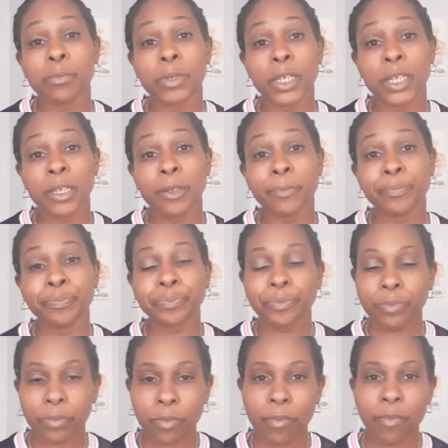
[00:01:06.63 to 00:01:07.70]
be,
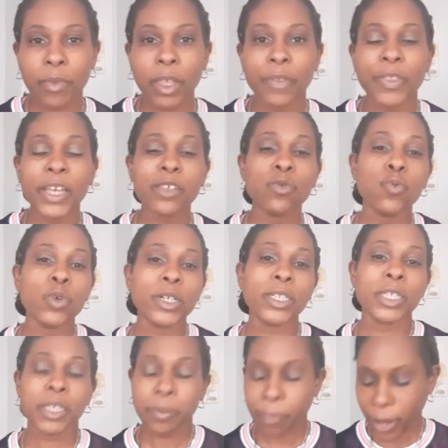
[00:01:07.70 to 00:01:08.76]
that's one
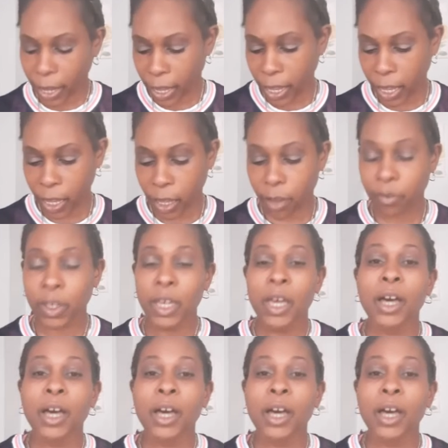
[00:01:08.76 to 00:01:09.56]
tip I have.